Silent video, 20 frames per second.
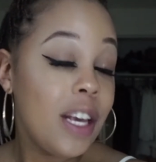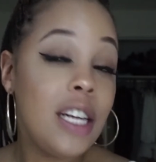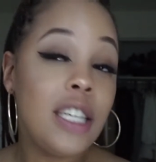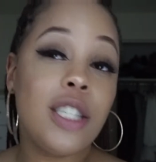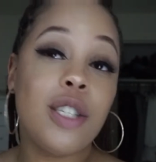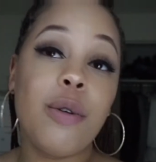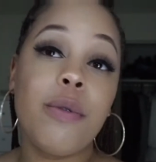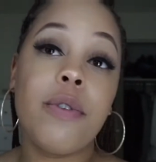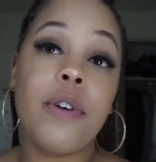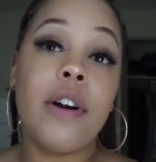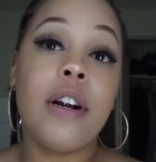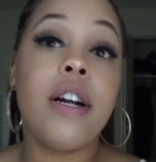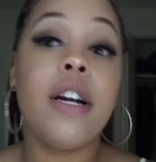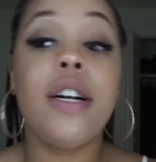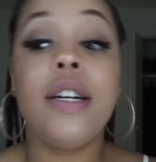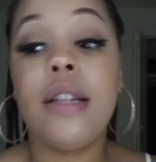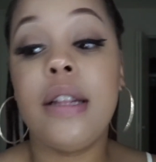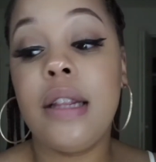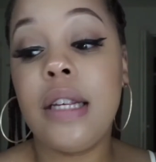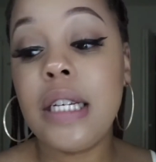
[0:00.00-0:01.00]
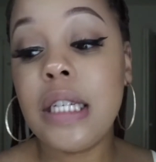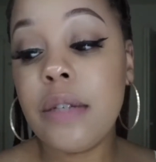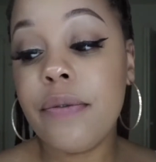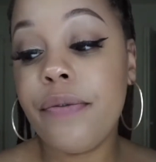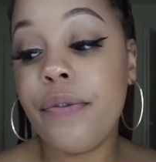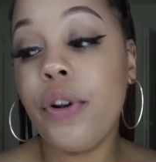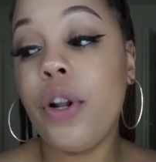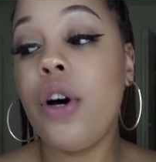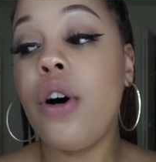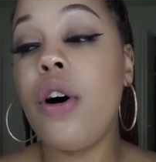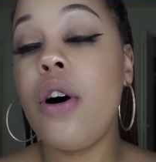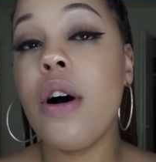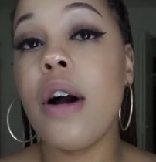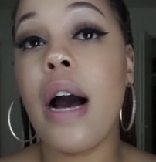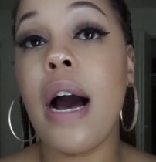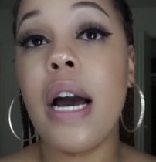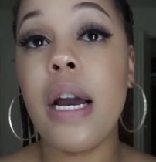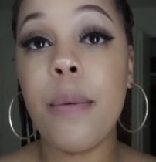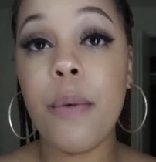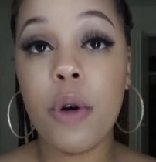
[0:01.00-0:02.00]
So for this vlog,
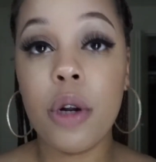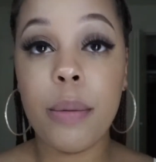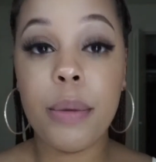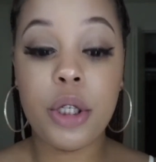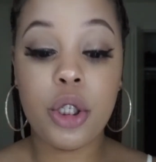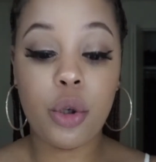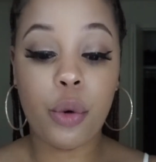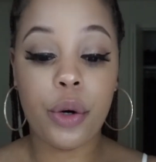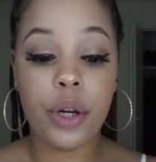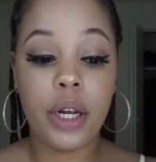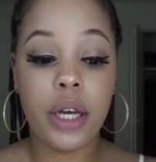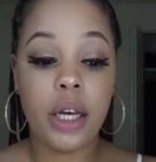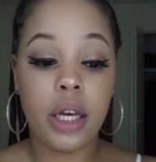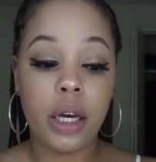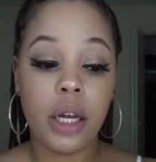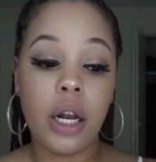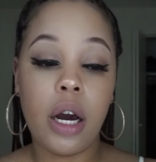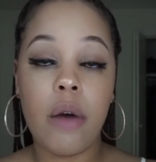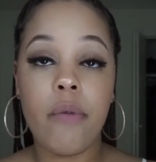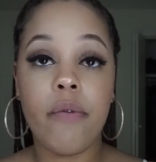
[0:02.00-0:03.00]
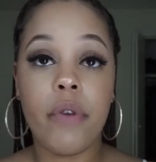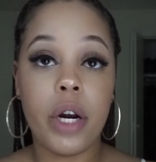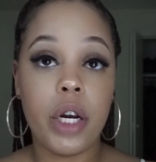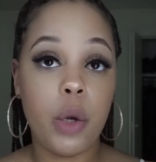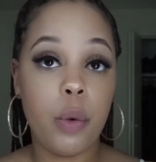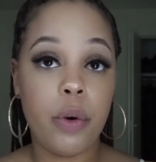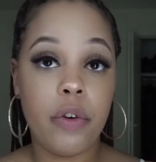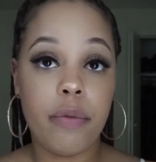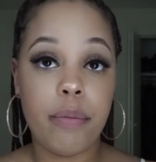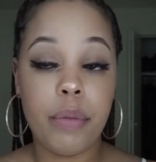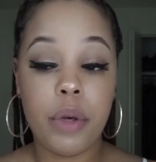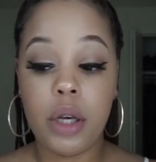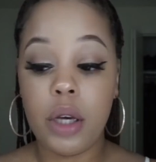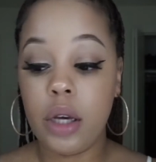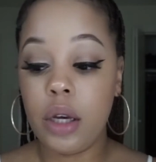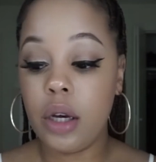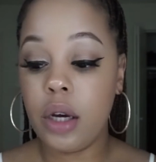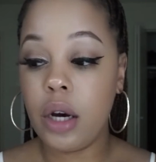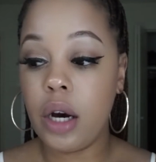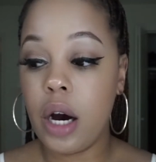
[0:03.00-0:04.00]
I am going to be doing a get Unready with
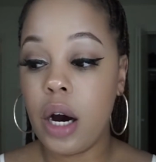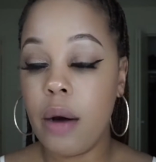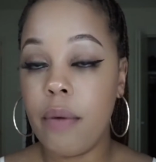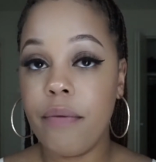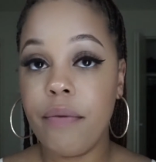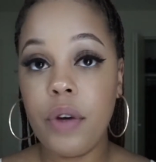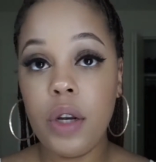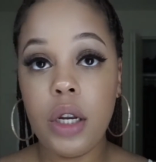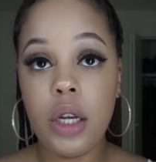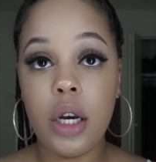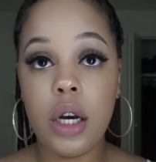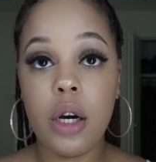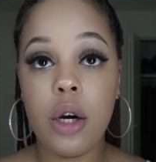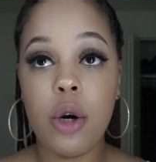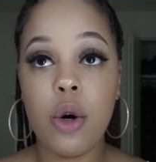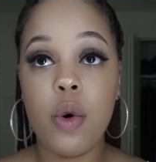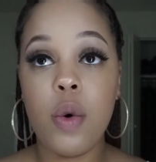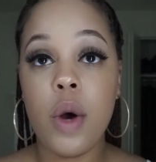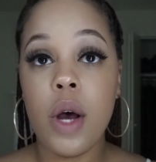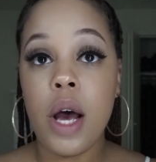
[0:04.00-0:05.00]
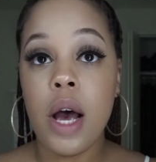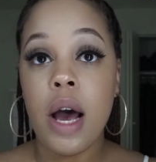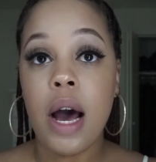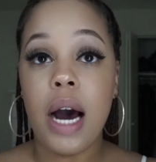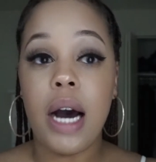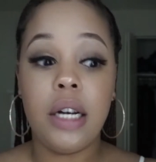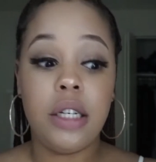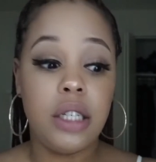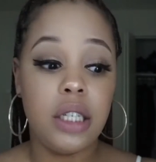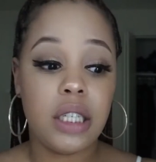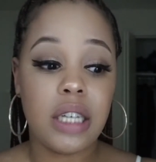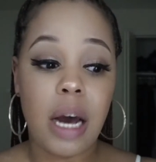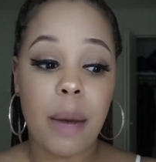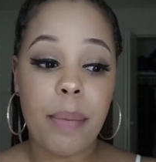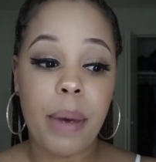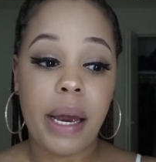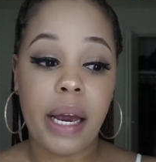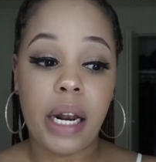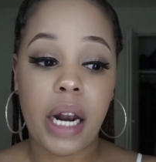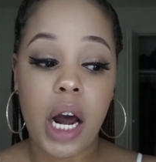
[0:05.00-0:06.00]
me video. I just got
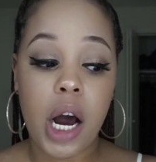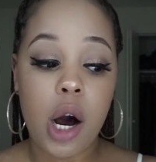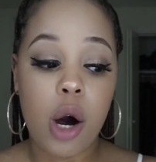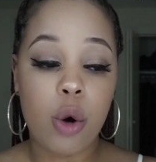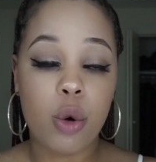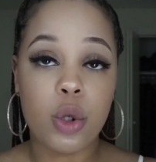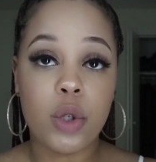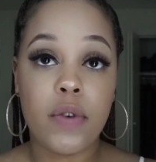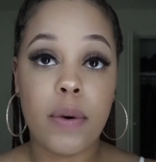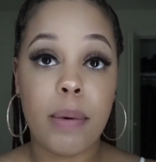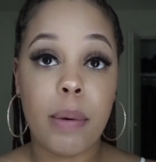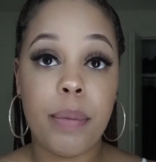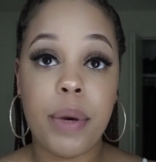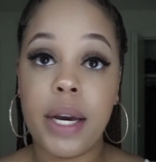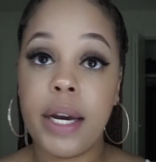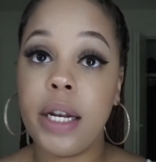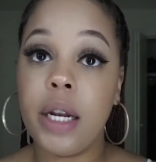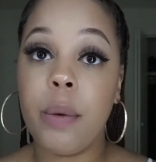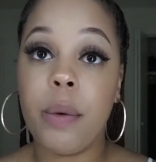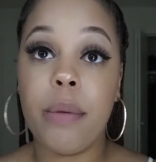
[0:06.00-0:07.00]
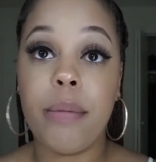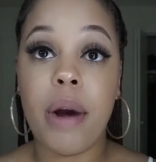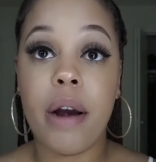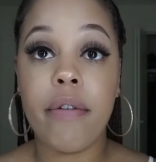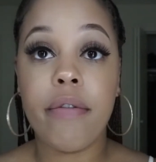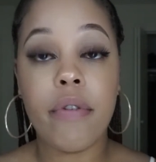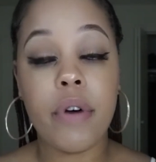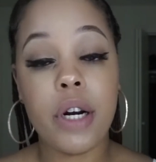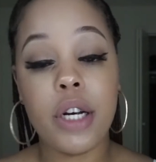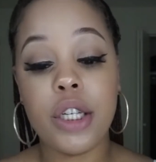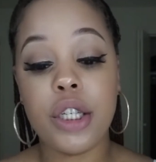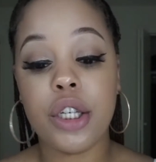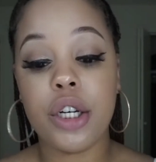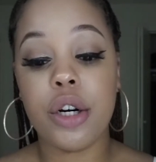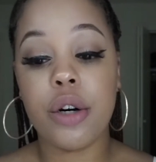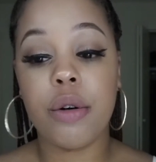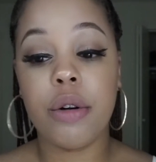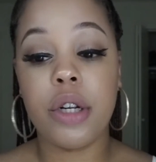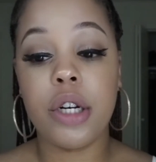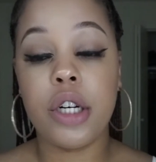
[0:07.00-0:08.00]
back in the house from a picnic with my friends
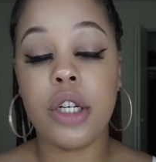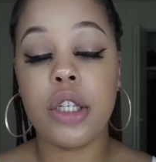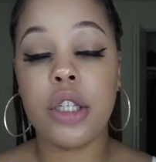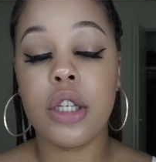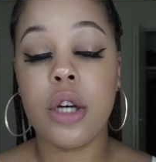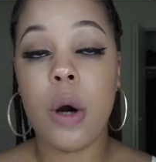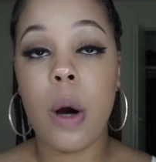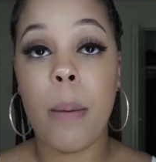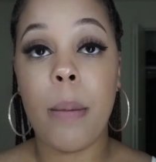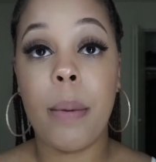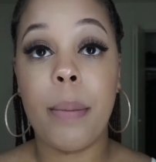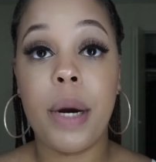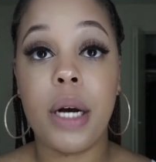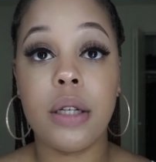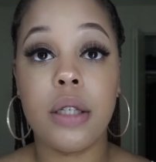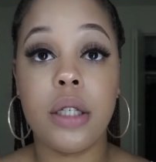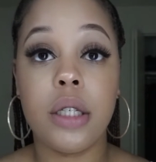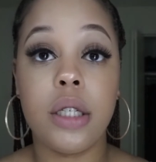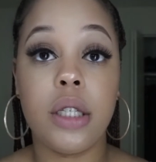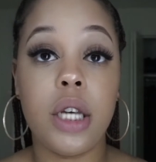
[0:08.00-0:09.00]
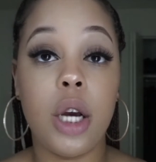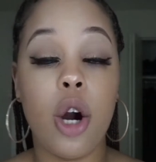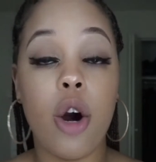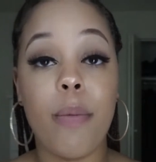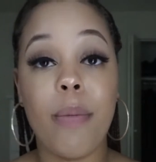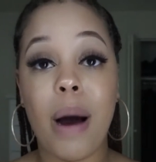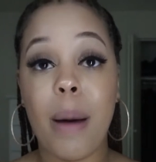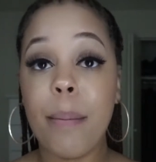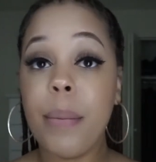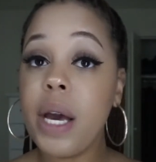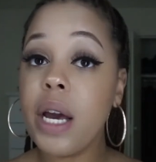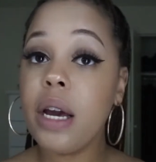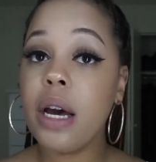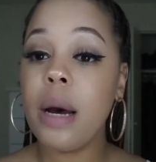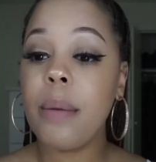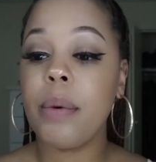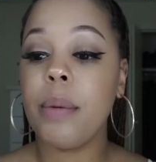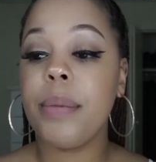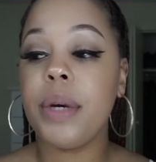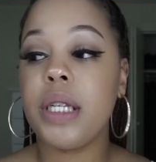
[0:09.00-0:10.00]
earlier, so I'm about to take off my
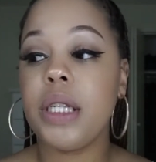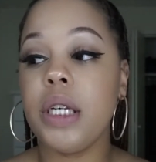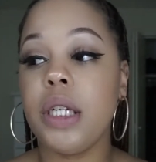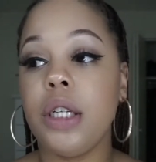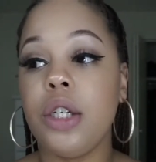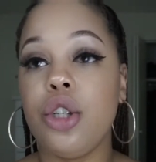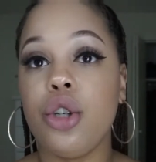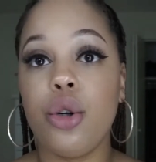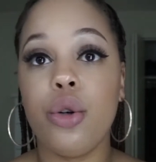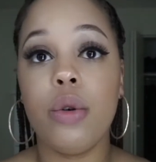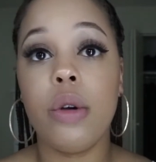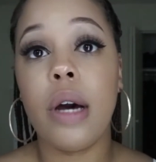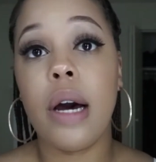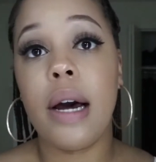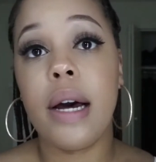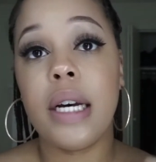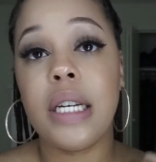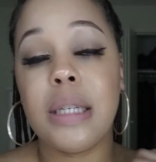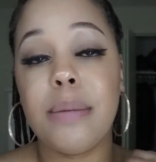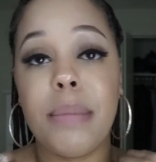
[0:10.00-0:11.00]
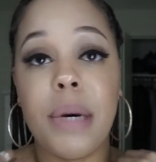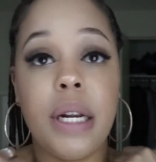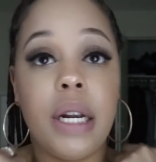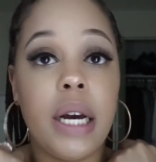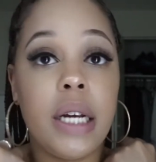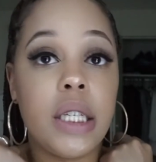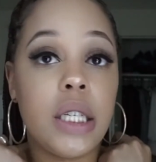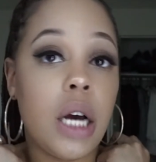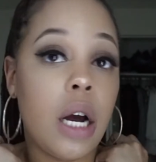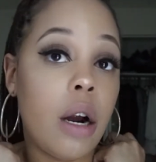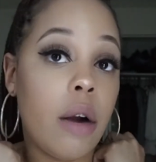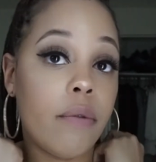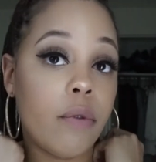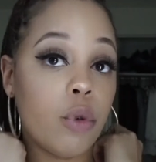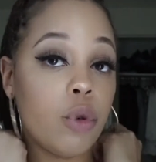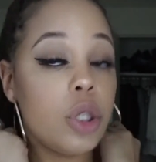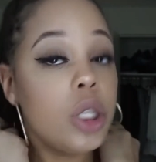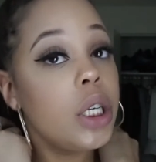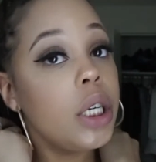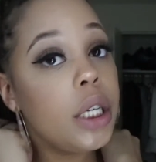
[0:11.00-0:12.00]
makeup and basically show you guys my nighttime
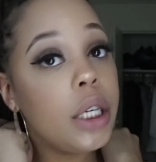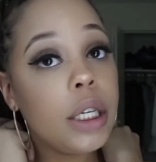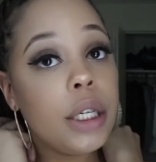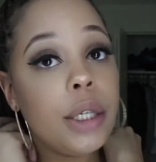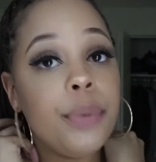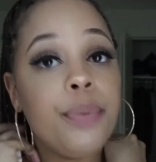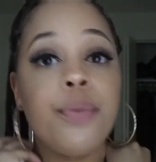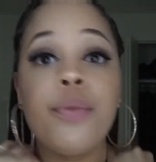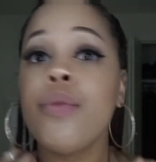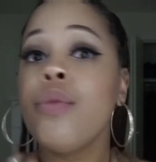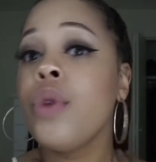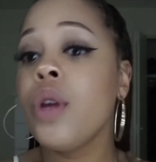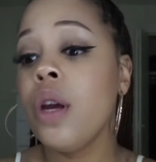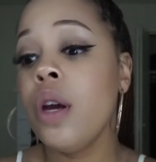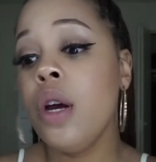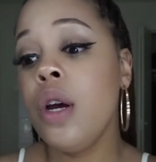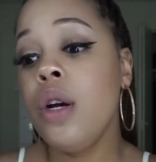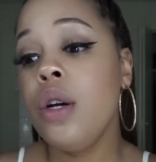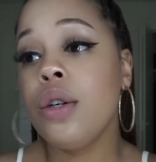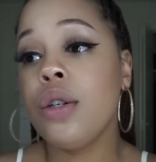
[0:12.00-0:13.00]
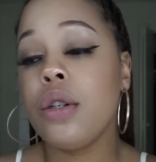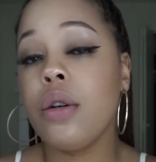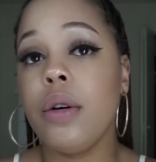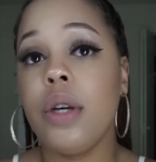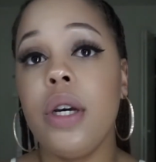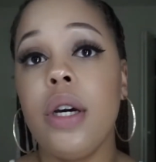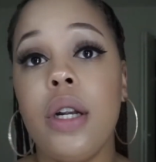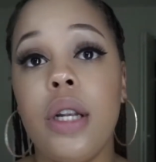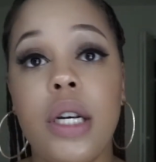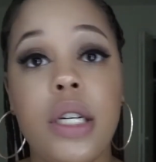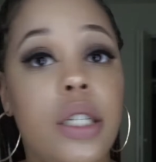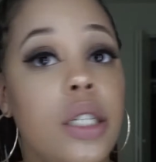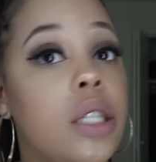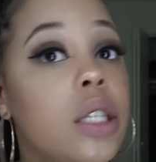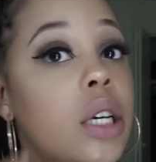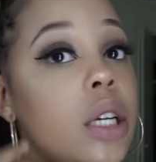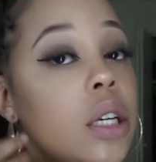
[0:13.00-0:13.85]
routine. So yeah, let's just get